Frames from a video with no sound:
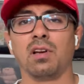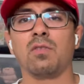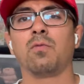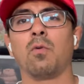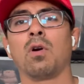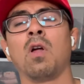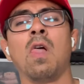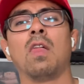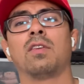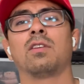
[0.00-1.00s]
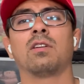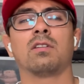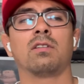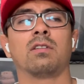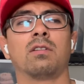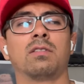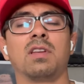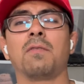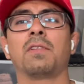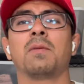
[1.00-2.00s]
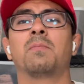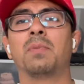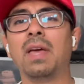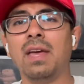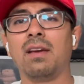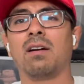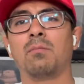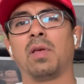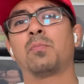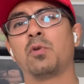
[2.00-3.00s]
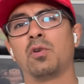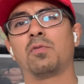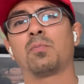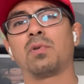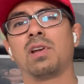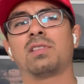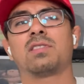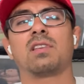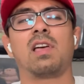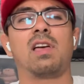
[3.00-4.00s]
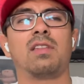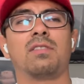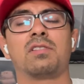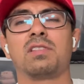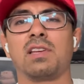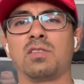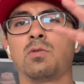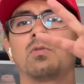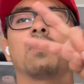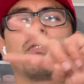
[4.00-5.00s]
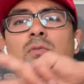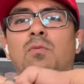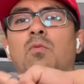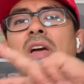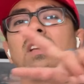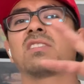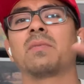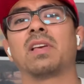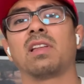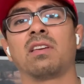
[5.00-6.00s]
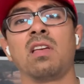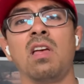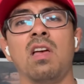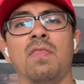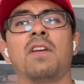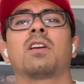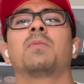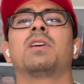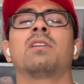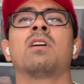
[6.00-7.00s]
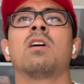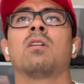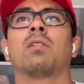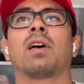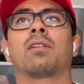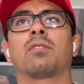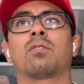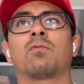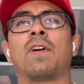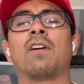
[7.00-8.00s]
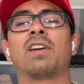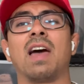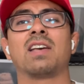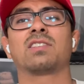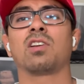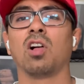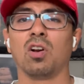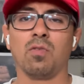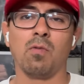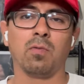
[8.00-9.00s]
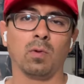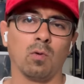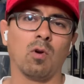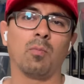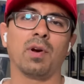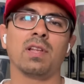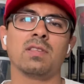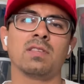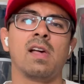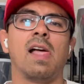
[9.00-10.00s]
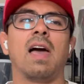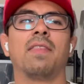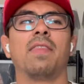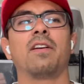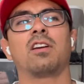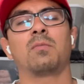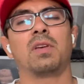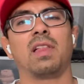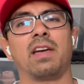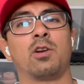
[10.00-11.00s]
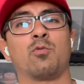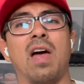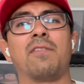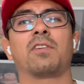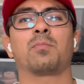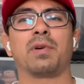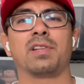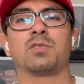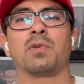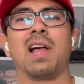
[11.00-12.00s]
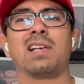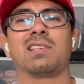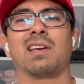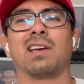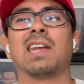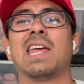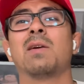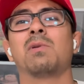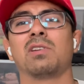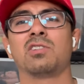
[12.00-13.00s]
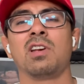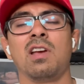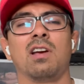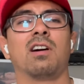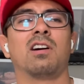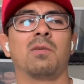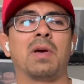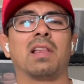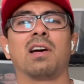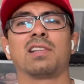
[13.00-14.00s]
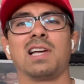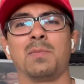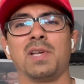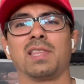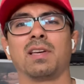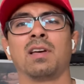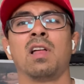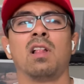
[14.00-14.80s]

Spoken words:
for. Yeah, definitely big, like beautiful prints, and there's like 2 different ways. I mean, like there could be like very nice, colorful floral prints, and then there could be like graphic prints where it has like an image. And a lot of times, like the